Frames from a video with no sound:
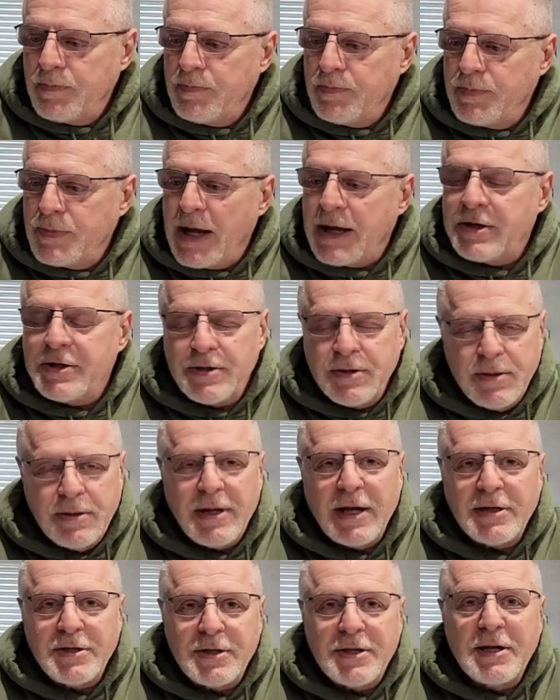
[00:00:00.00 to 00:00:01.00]
nice,
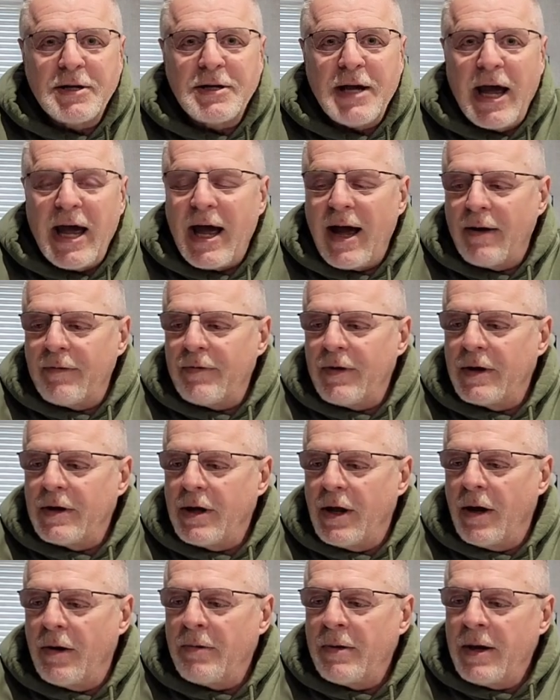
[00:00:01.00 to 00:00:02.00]
nice thing to have, you
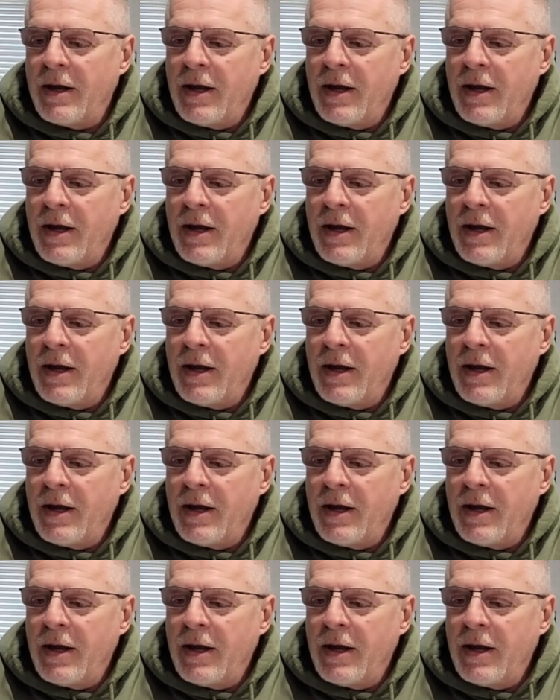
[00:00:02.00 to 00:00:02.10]
know.